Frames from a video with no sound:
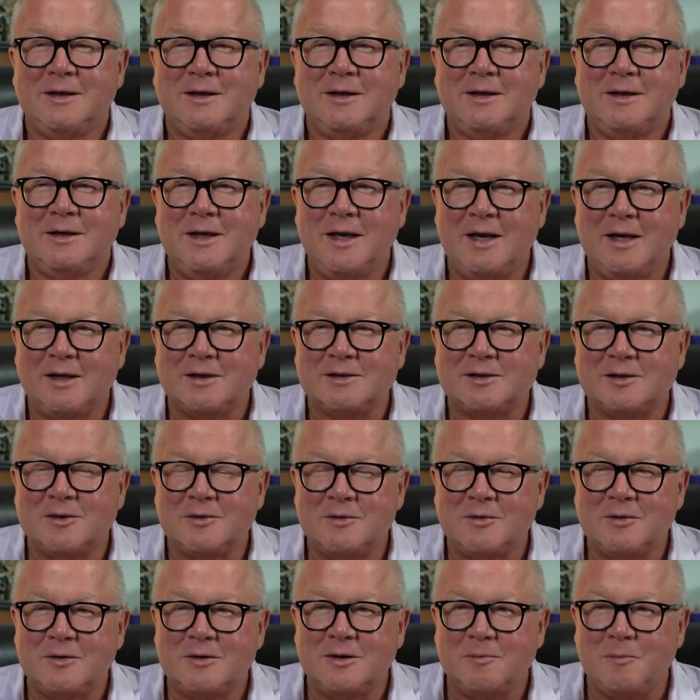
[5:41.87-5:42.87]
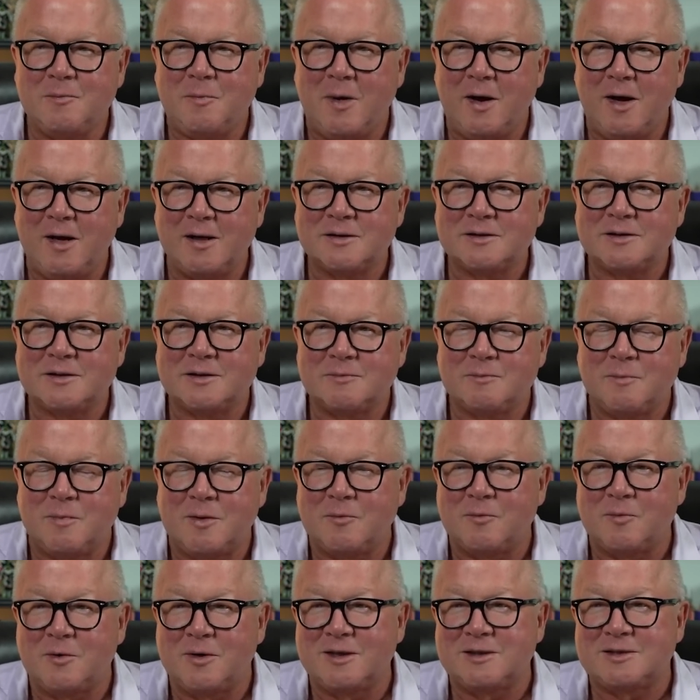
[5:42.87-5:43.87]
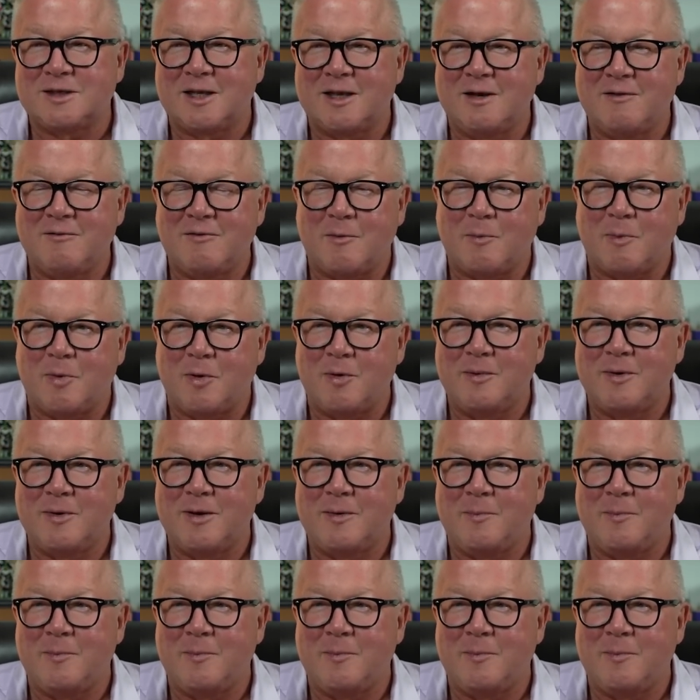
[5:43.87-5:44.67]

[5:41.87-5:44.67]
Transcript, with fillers: Yeah, so it pauses, but really it's kind of a permanent